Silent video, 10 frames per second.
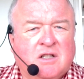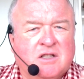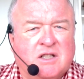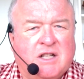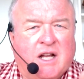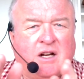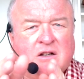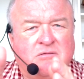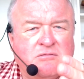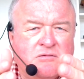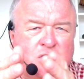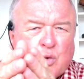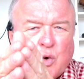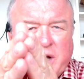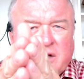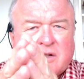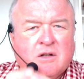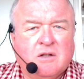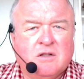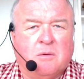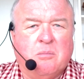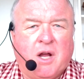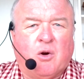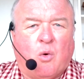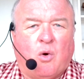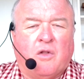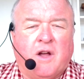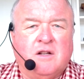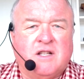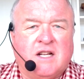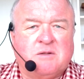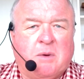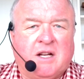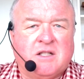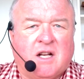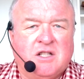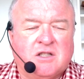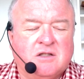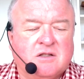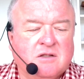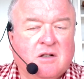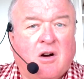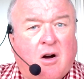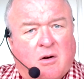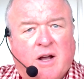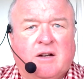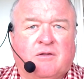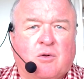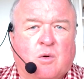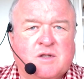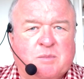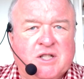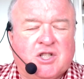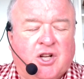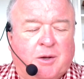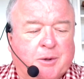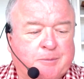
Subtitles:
to get it tweaked to meet all of those expectations. Oh, and of course be cheap.